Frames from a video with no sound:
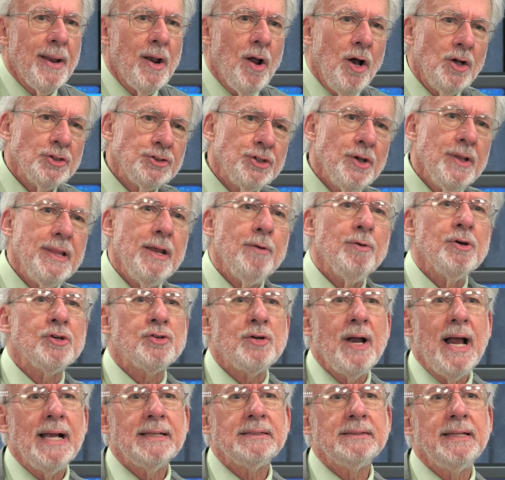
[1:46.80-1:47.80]
but also they were
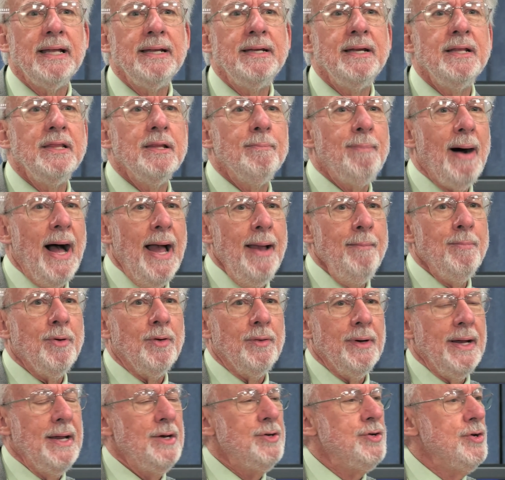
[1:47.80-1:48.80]
translating the
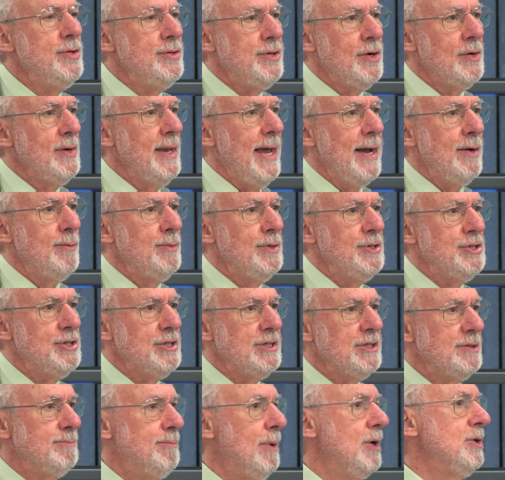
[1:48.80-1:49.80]
Bible into their
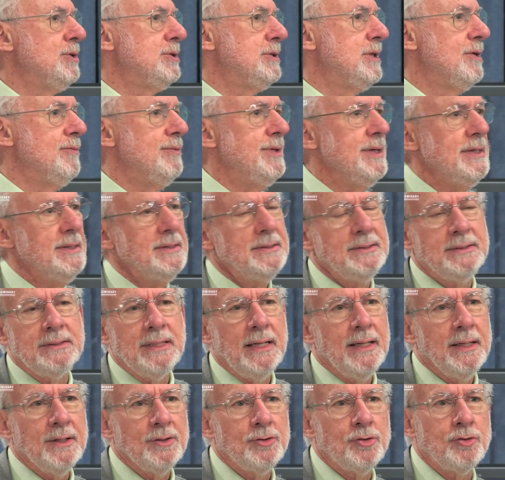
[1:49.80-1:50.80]
languages. Most of these
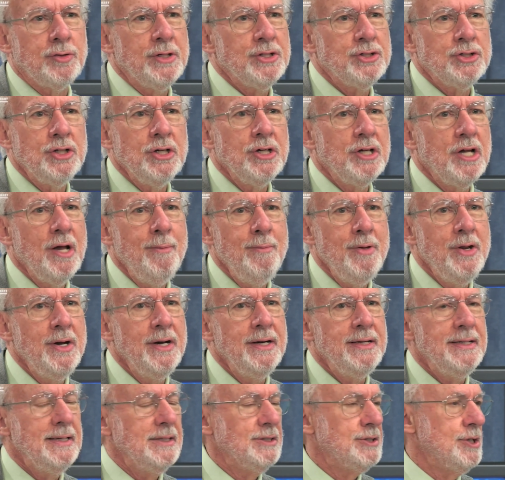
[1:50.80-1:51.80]
uh, Christian
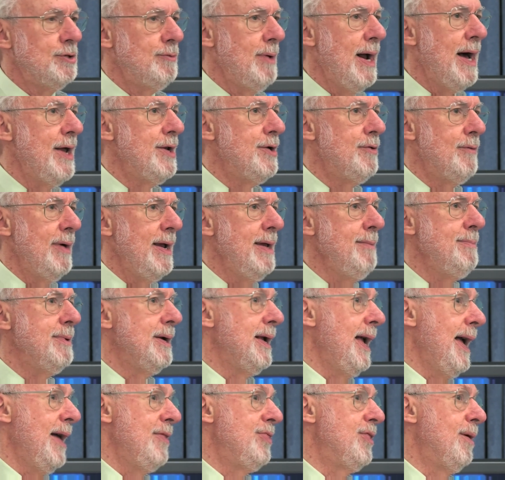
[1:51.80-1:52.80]
communities around
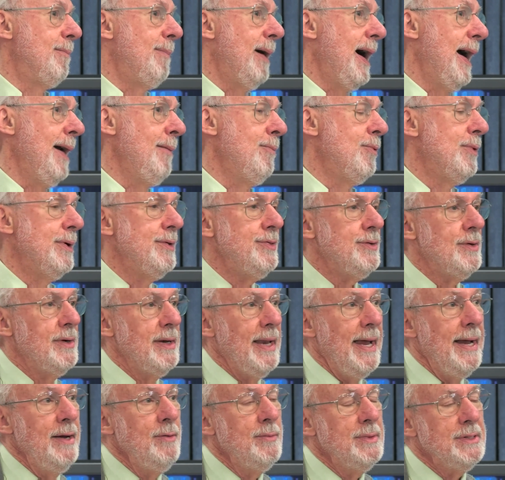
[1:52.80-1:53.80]
Arabia had the Bible in their
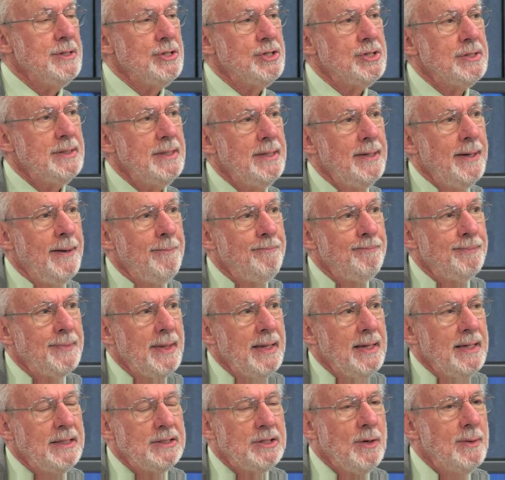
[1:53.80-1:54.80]
language.
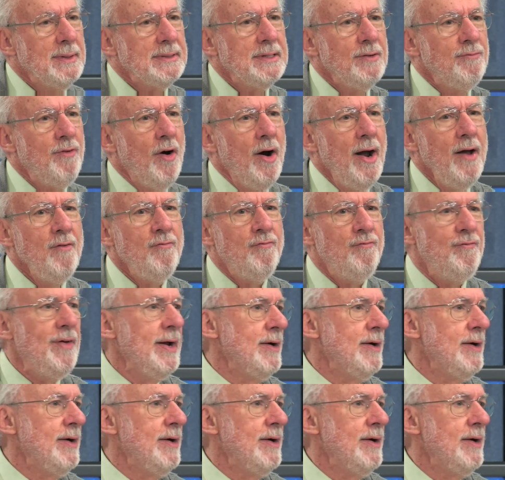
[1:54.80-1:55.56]
So it was a very